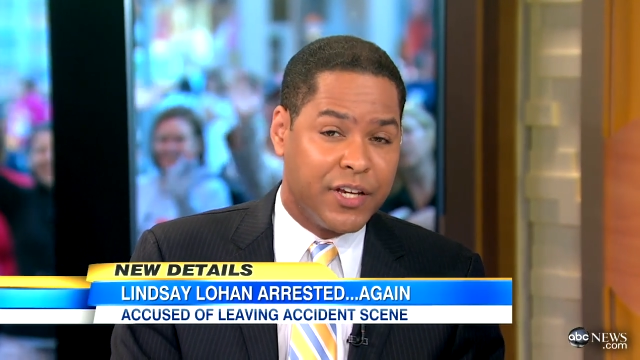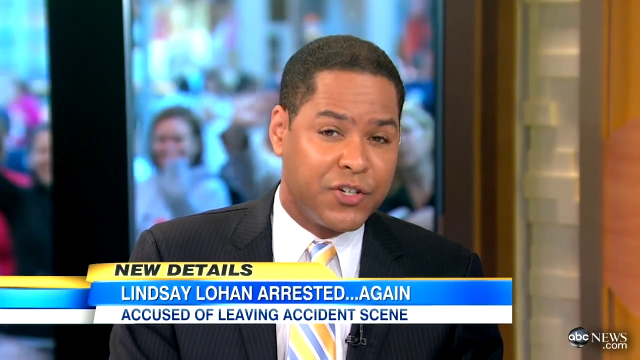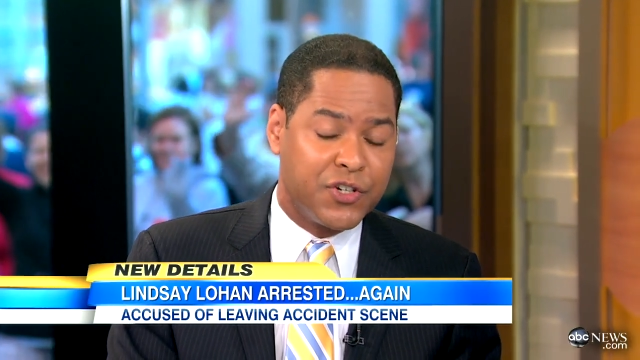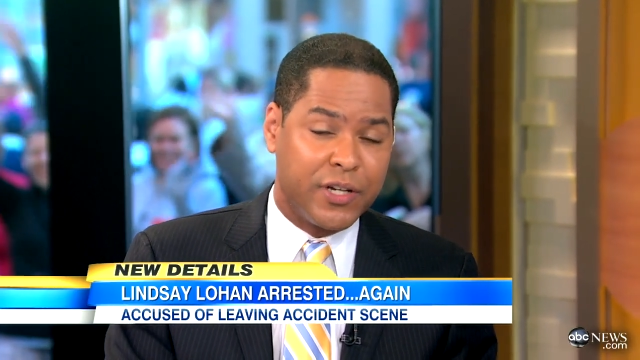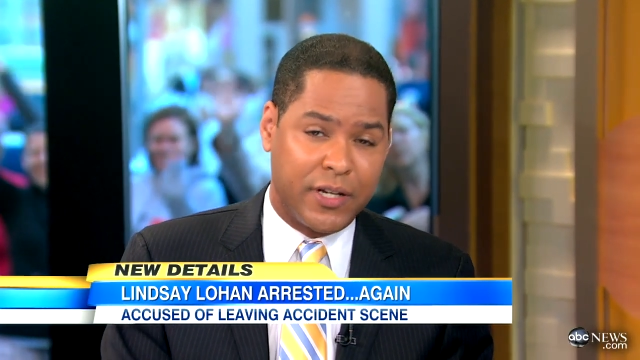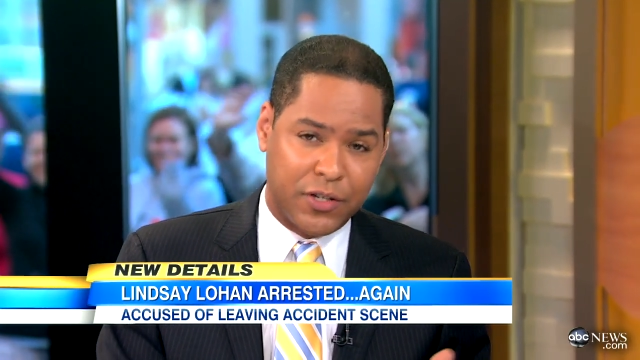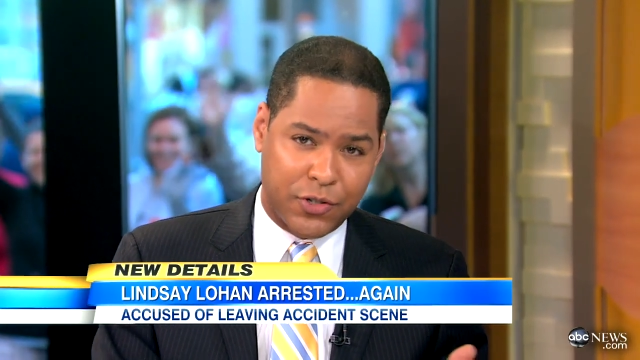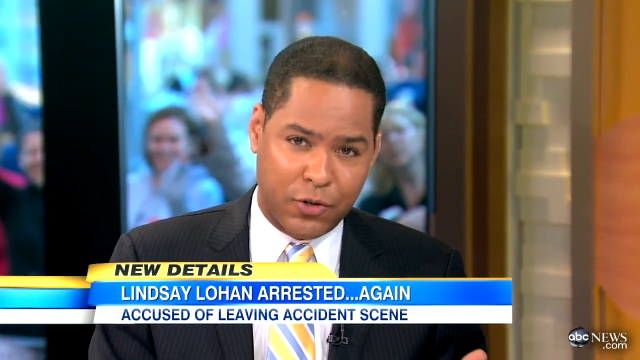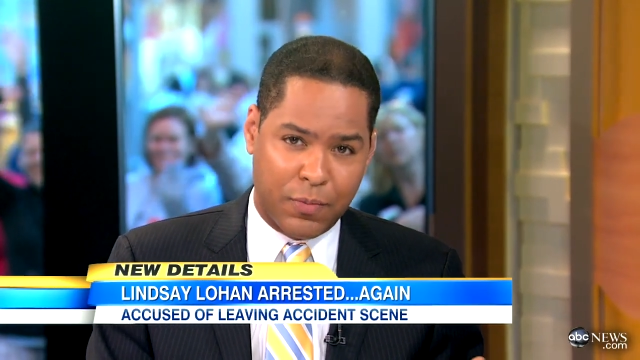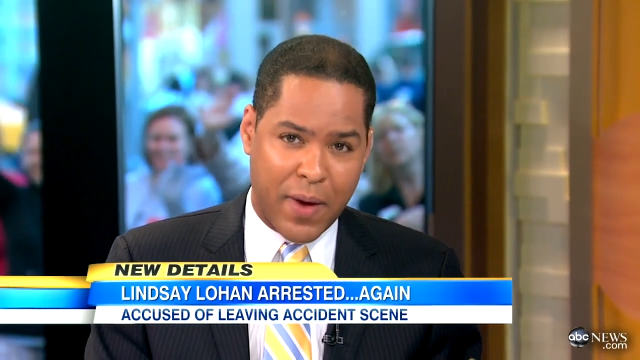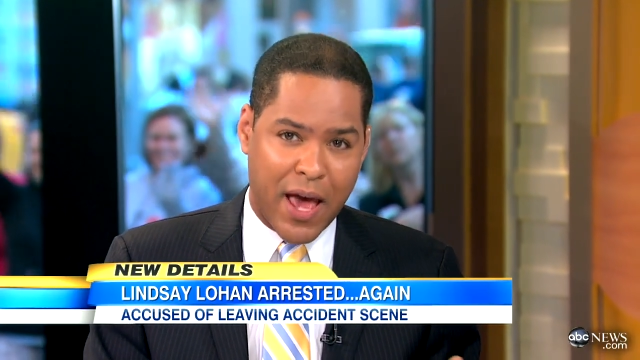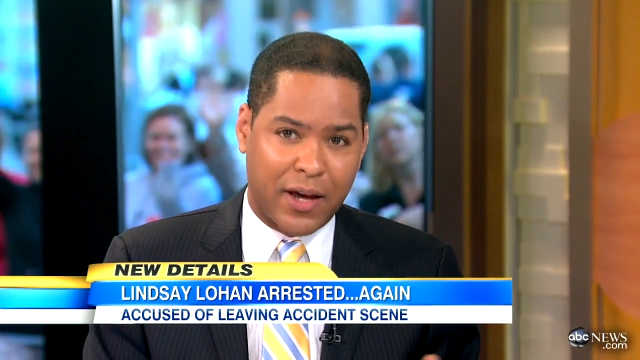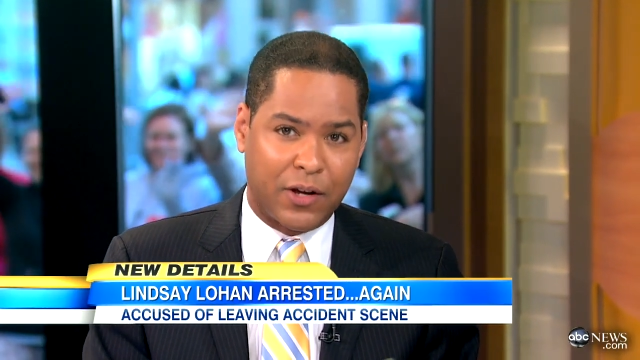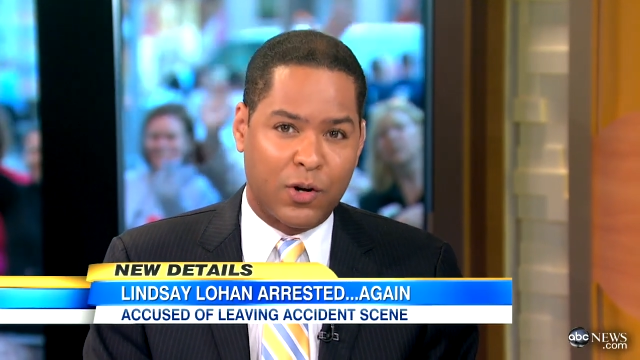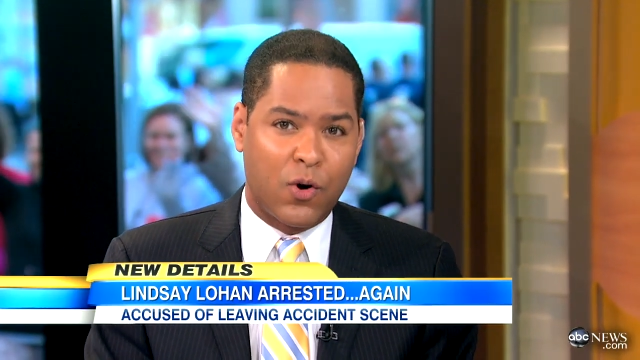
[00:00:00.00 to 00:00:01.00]
She is due
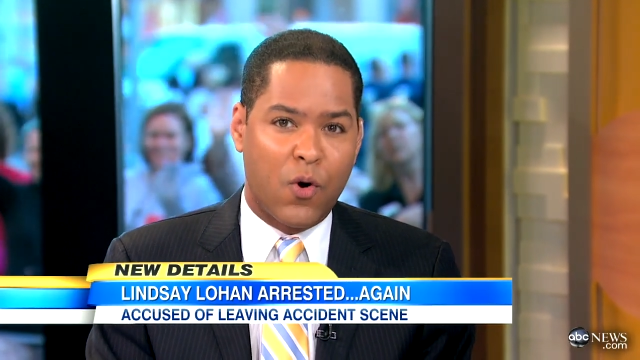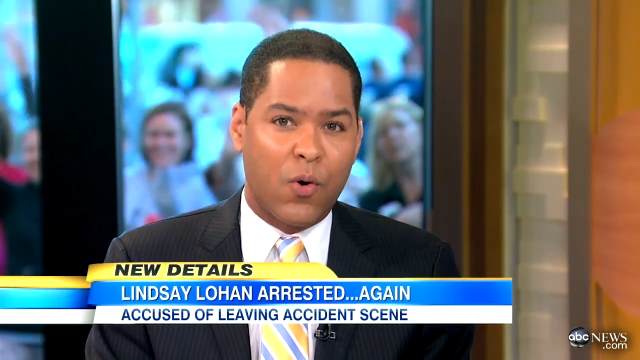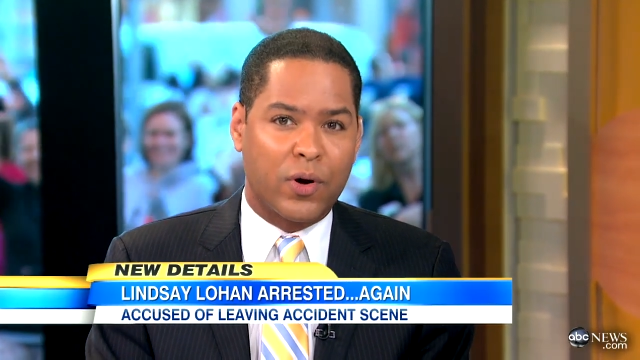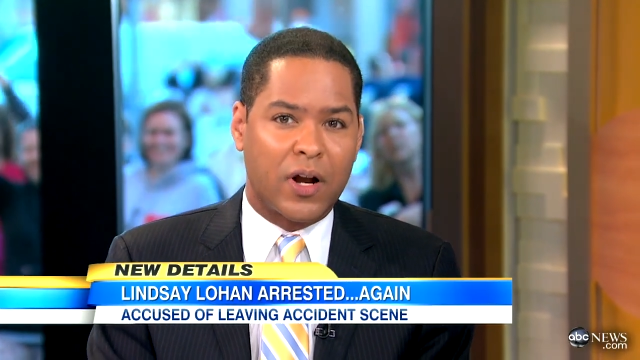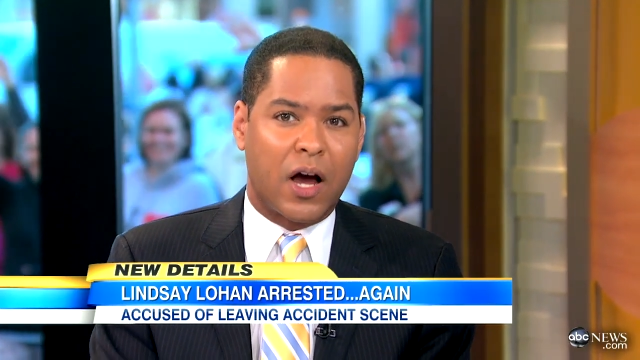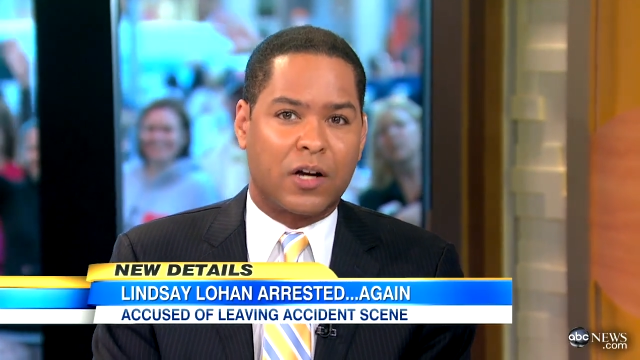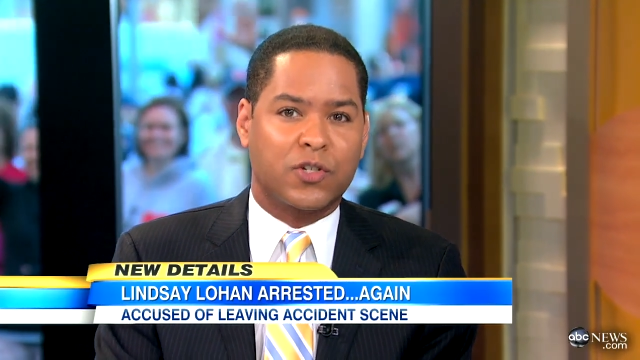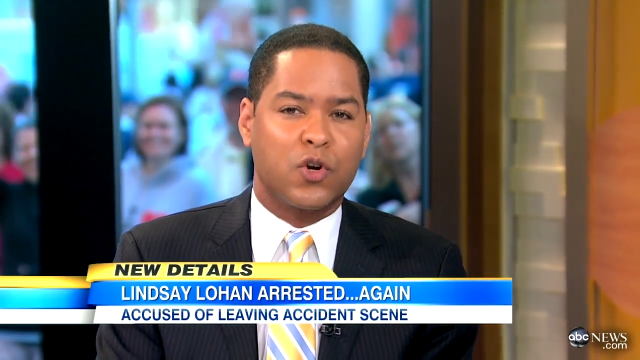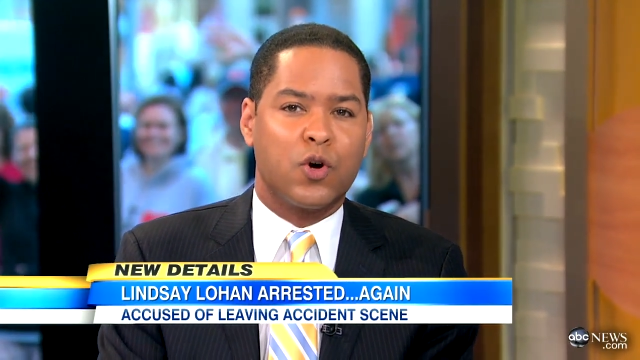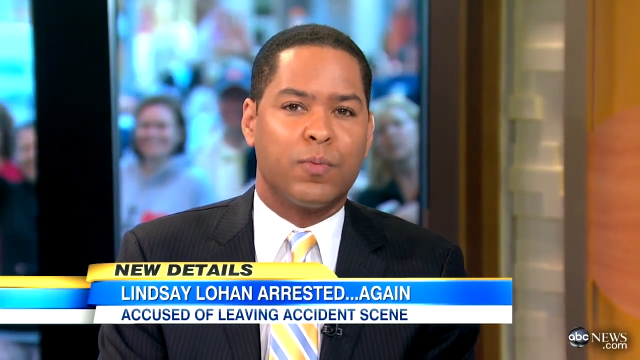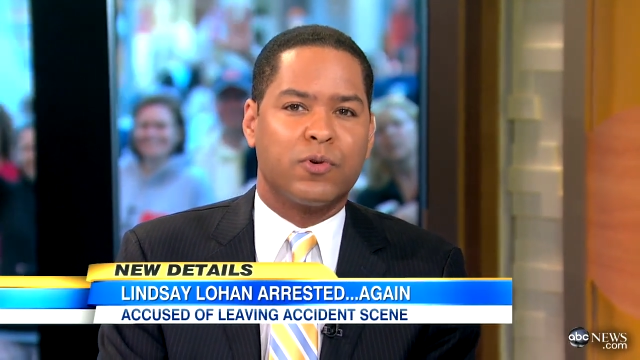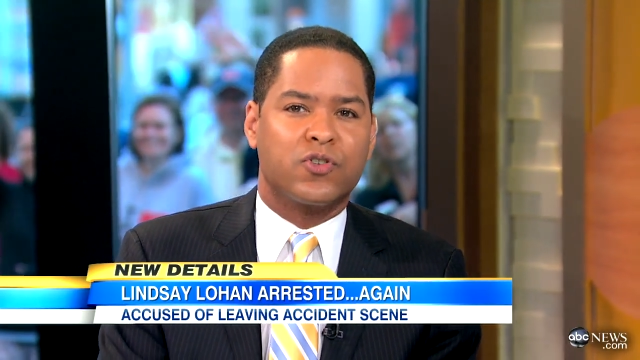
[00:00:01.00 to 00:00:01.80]
back in court October